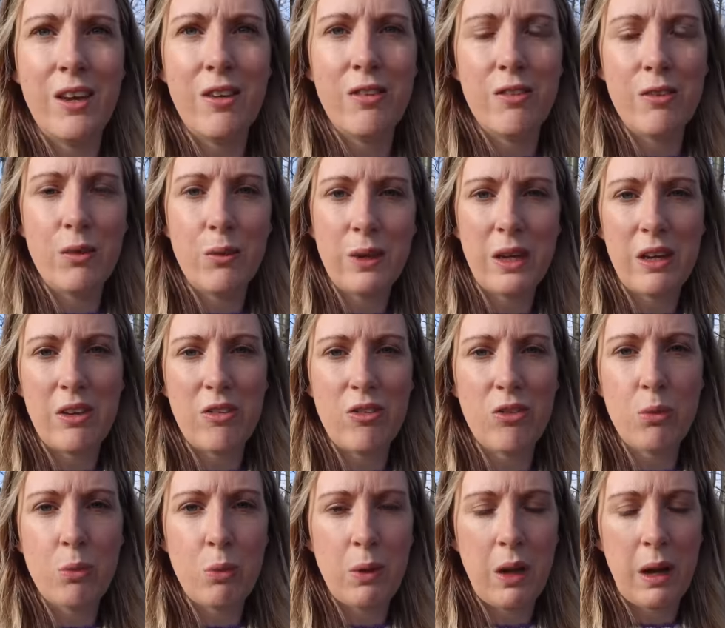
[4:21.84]
Sort of going
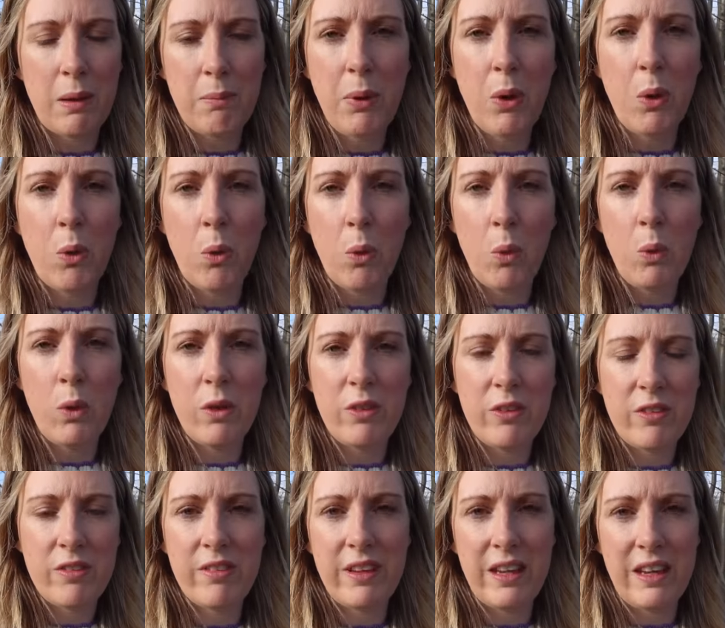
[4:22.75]
to like put all of
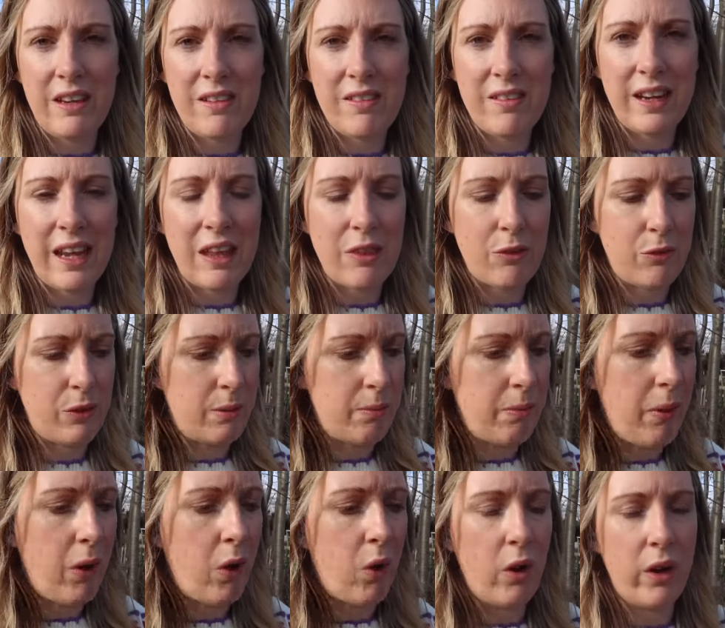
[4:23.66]
the seeds together in a
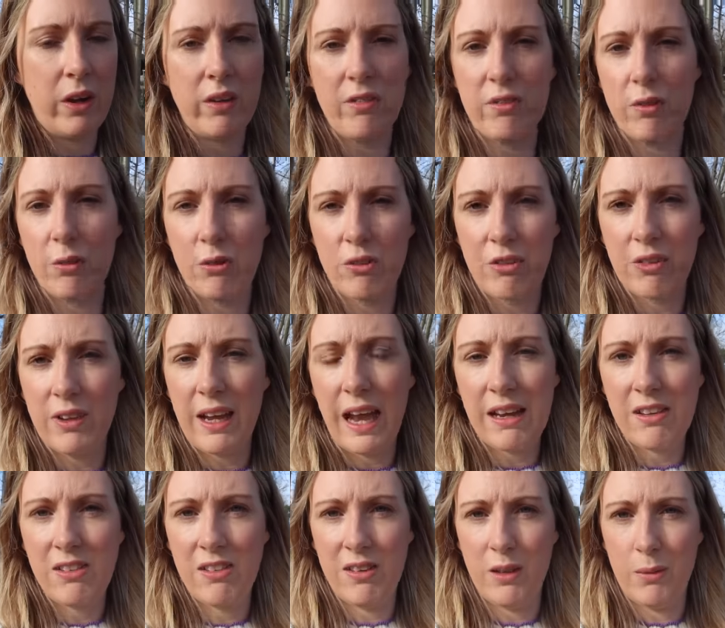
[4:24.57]
pot and sort of
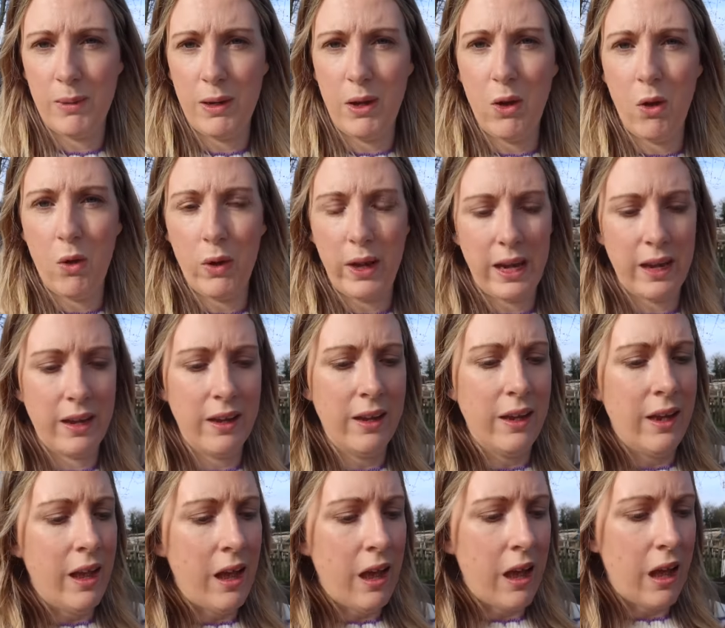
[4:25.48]
scatter them along it,
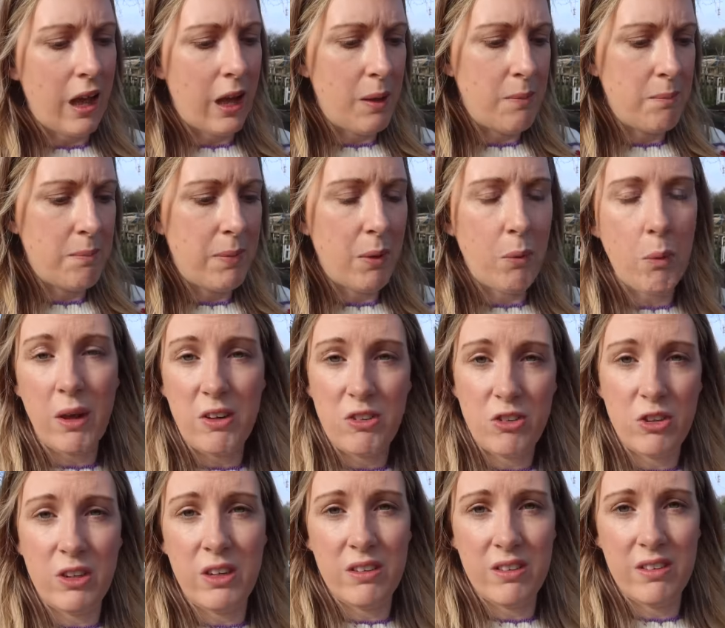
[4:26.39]
but I
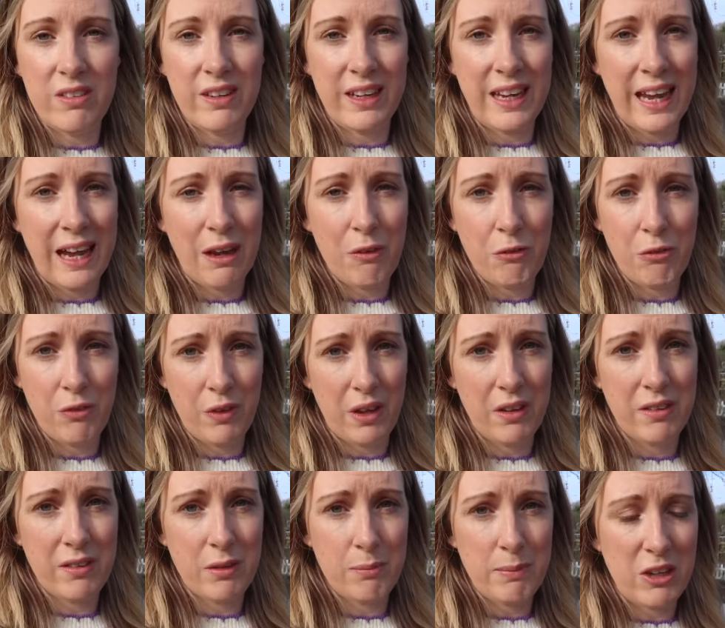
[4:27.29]
do need to dig it out
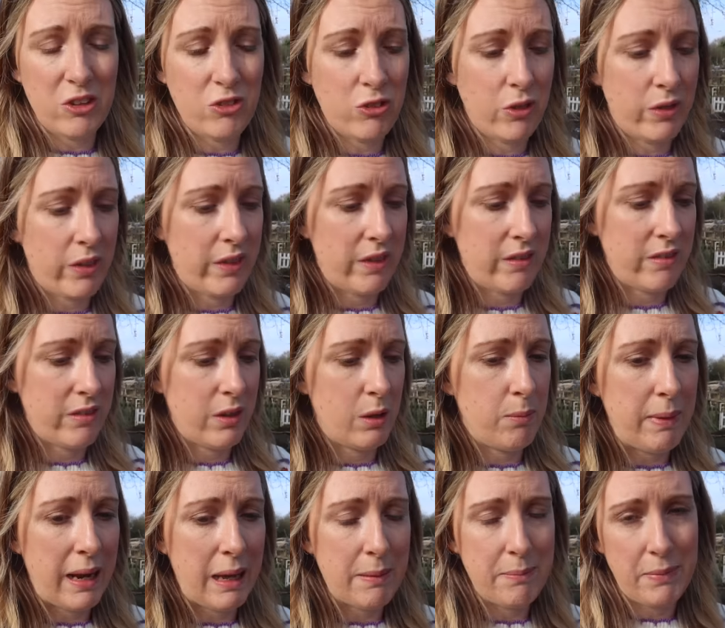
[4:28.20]
first and make sure that there's no
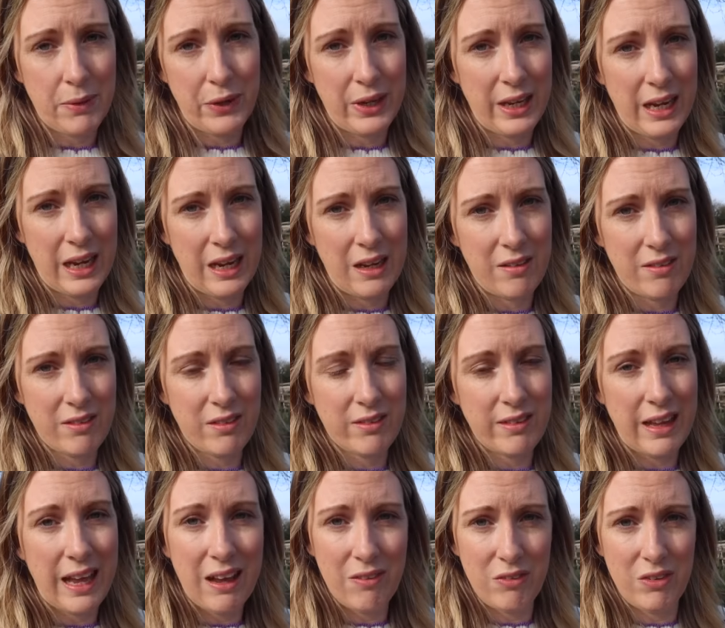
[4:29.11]
blackberry canes, because
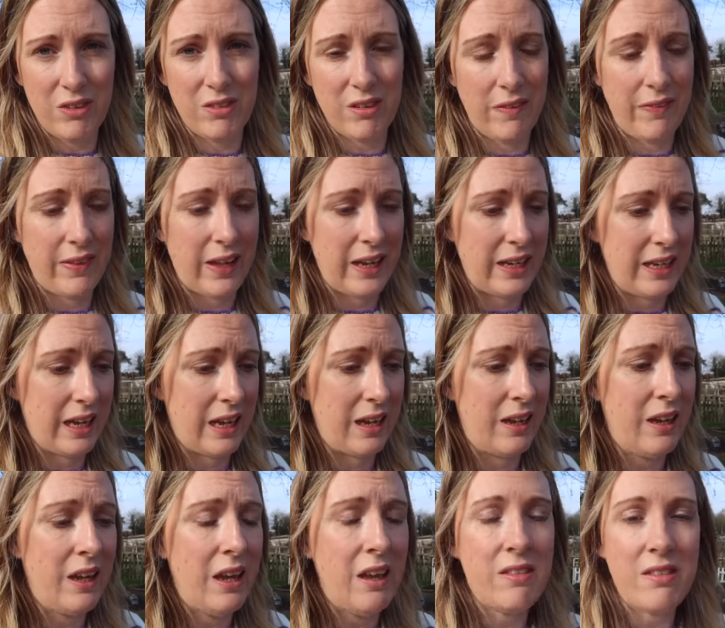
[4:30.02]
I haven't done that yet.
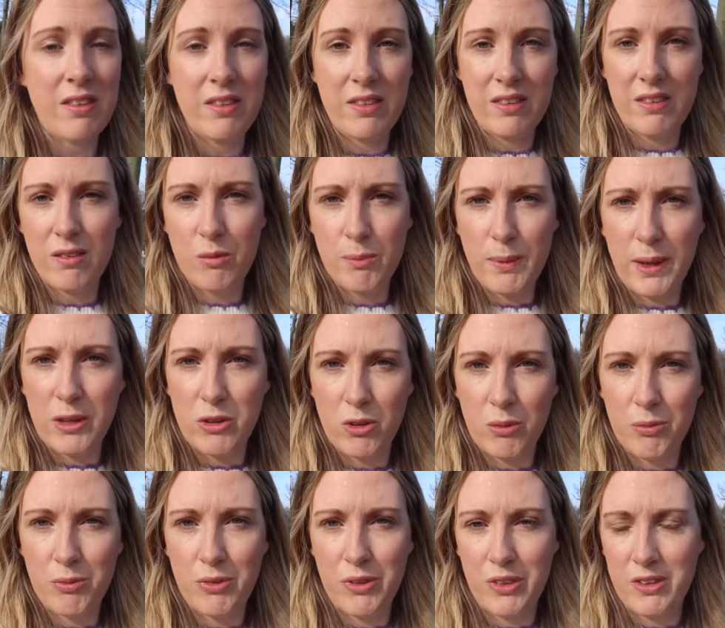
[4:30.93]
So this is my
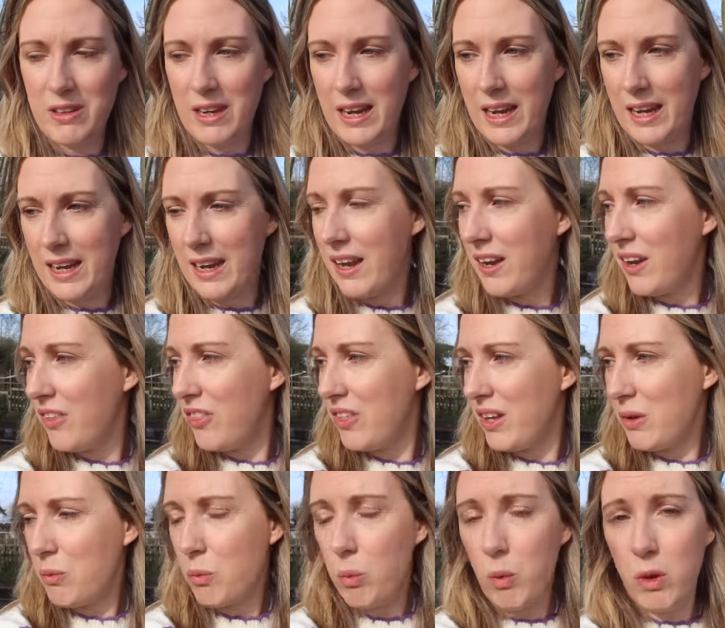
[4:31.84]
job for the day, and I
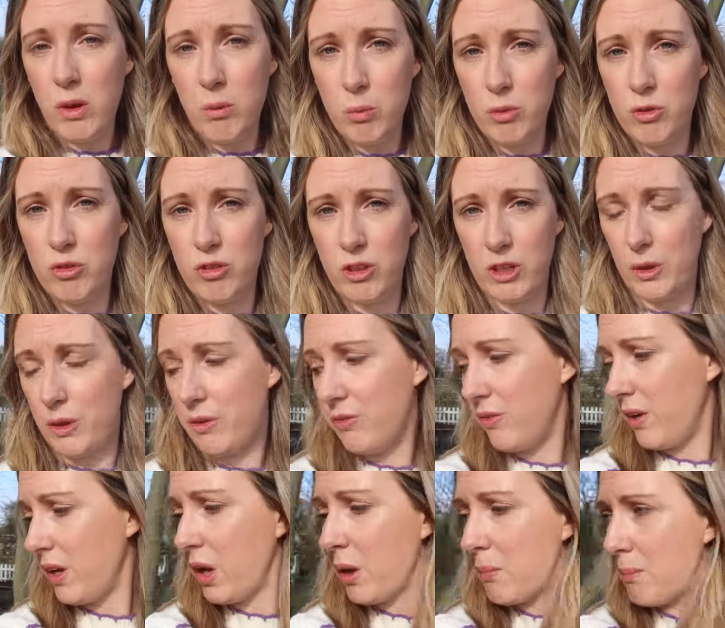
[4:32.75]
think what it will do
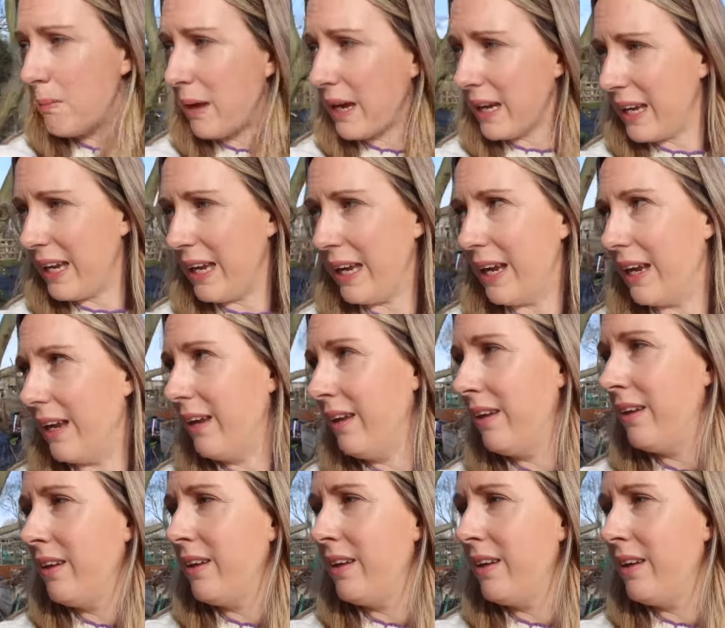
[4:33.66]
if I come back here,